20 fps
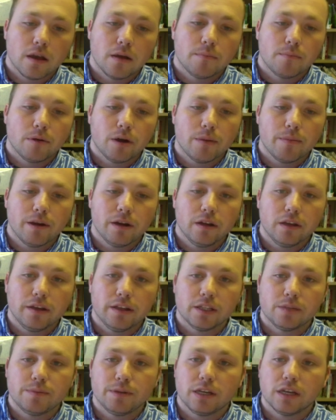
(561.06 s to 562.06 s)
Primarily
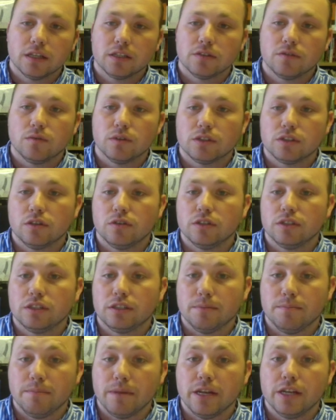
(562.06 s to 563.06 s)
that's because of what's known as
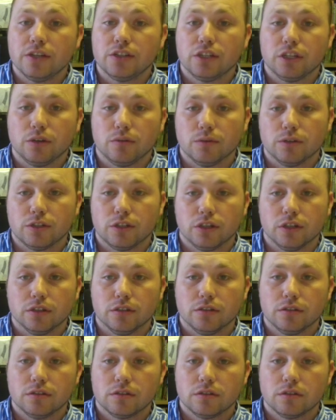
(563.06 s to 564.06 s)
diminishing
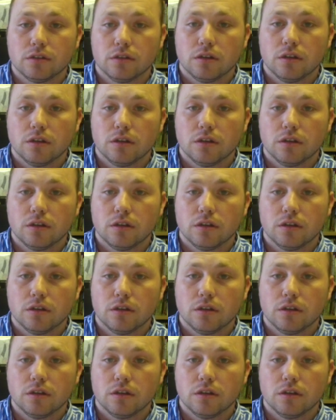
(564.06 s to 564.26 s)
returns.